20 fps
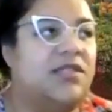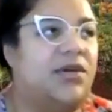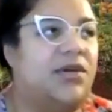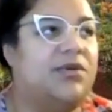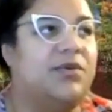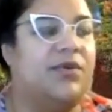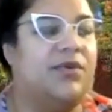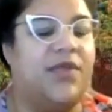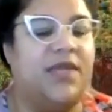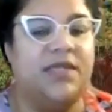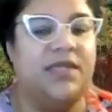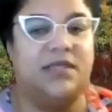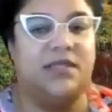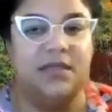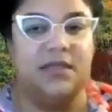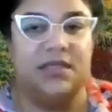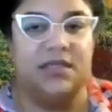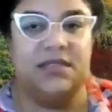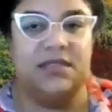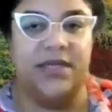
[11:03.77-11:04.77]
So
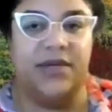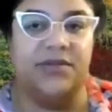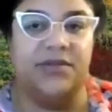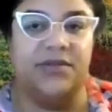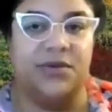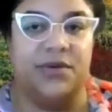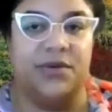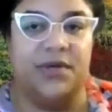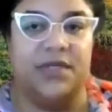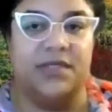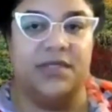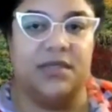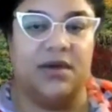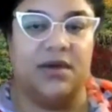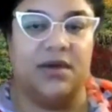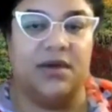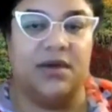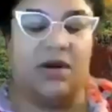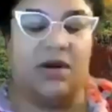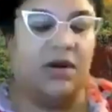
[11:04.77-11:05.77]
these territories
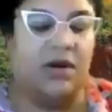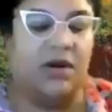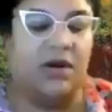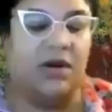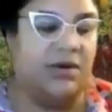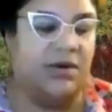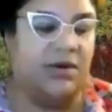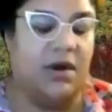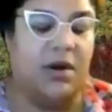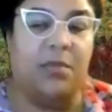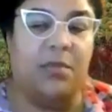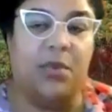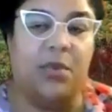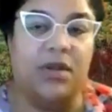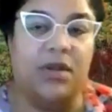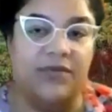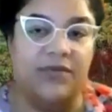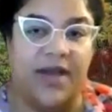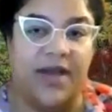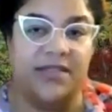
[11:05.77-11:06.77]
are under a
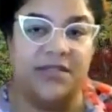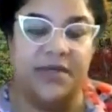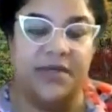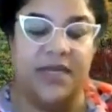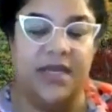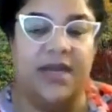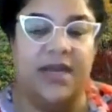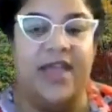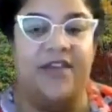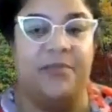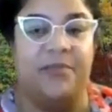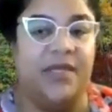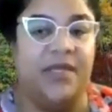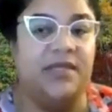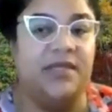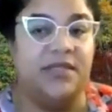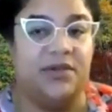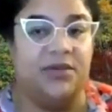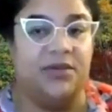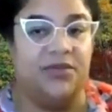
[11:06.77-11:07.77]
boil advisory and have
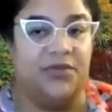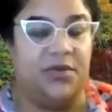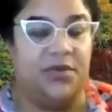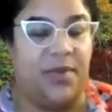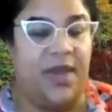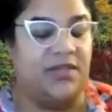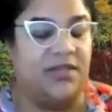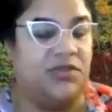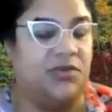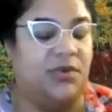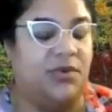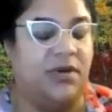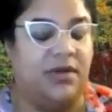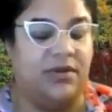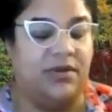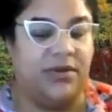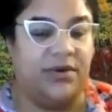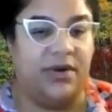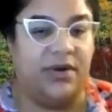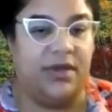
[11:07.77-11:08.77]
been so for the past
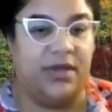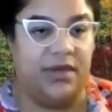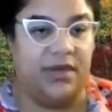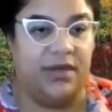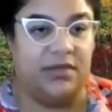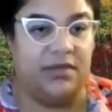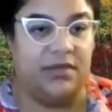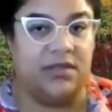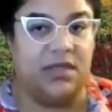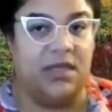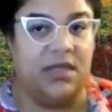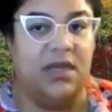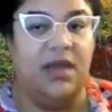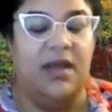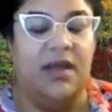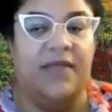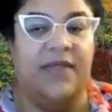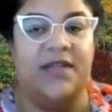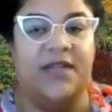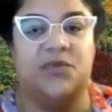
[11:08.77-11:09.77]
20 to 30 years.
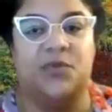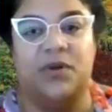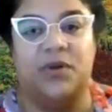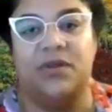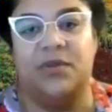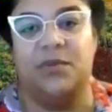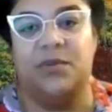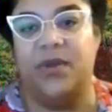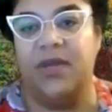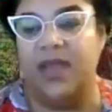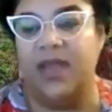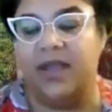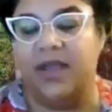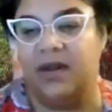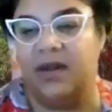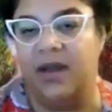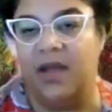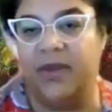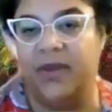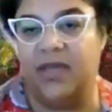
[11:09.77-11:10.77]
That's one of the big
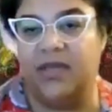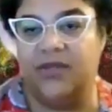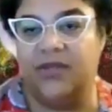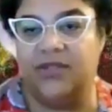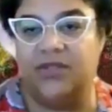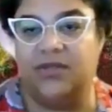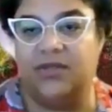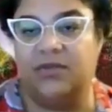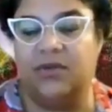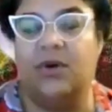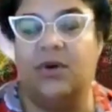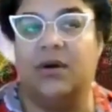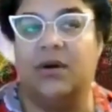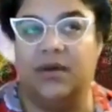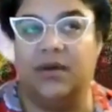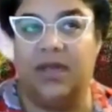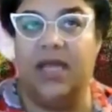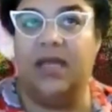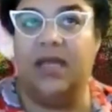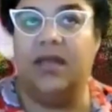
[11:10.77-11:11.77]
economic issues,
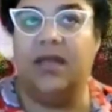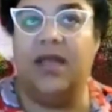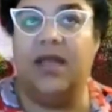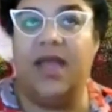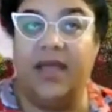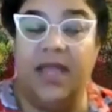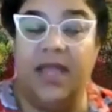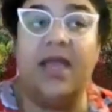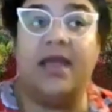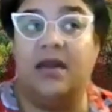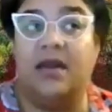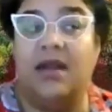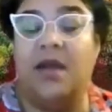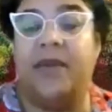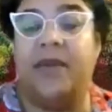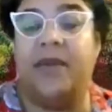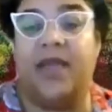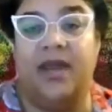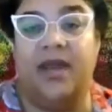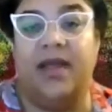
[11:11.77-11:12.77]
or
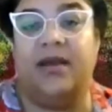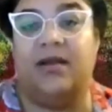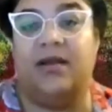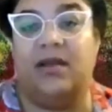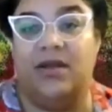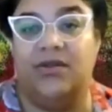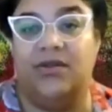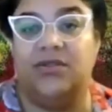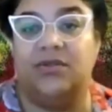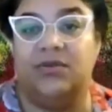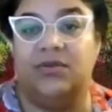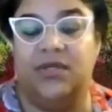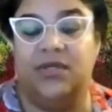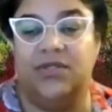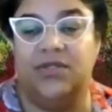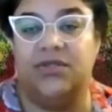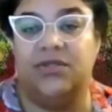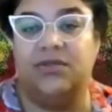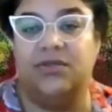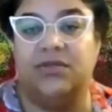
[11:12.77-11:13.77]
economic and ecological
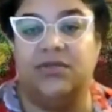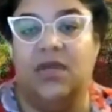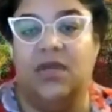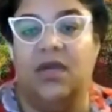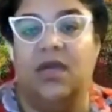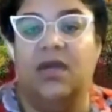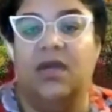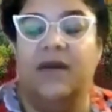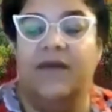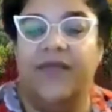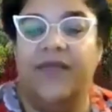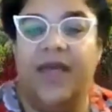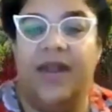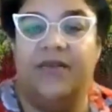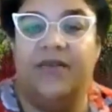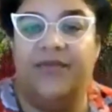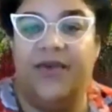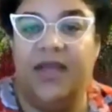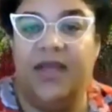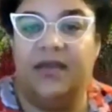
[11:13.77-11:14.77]
issues,
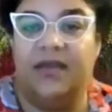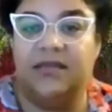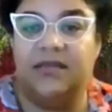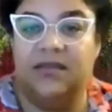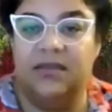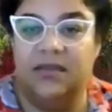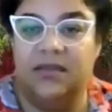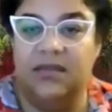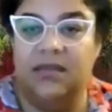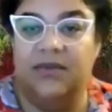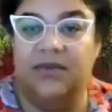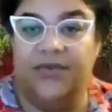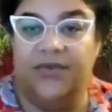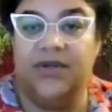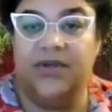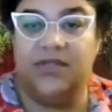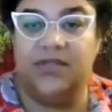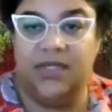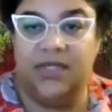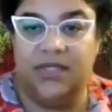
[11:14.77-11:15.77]
that affects the
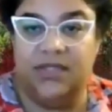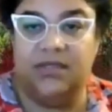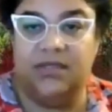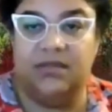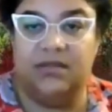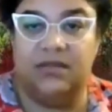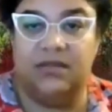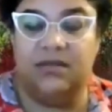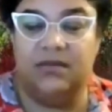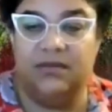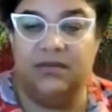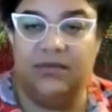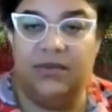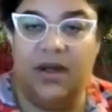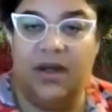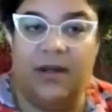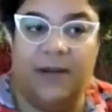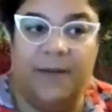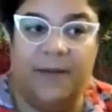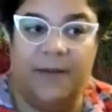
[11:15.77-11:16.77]
First Nations.